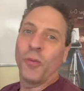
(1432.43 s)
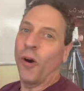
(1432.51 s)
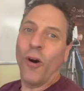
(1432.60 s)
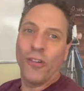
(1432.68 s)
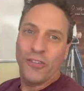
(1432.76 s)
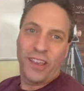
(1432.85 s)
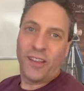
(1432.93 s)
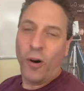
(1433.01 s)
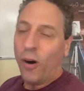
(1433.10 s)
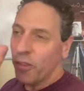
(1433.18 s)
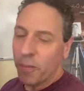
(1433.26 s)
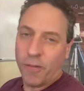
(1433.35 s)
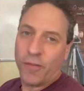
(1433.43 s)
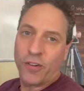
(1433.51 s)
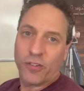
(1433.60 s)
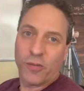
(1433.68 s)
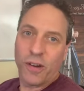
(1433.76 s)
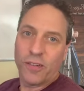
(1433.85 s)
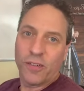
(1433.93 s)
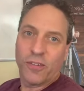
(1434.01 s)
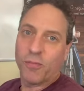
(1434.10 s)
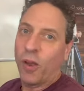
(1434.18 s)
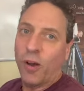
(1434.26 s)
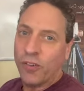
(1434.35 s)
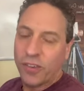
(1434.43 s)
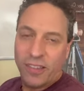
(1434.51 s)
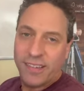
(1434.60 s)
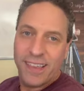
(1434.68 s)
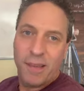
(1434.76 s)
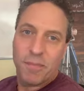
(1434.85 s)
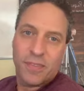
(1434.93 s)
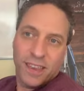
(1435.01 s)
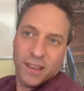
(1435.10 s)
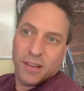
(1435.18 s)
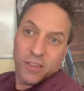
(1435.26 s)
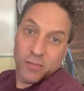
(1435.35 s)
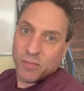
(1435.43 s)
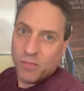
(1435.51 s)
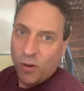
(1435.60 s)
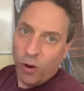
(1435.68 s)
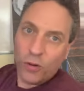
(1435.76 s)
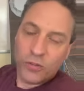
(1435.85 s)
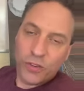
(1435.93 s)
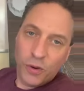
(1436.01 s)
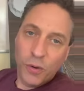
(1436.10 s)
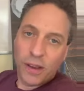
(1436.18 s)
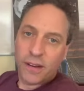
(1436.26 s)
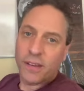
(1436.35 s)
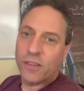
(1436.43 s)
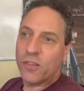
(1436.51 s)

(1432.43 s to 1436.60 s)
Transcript: We all say, all the professional writers, we all say the same thing because we all do it.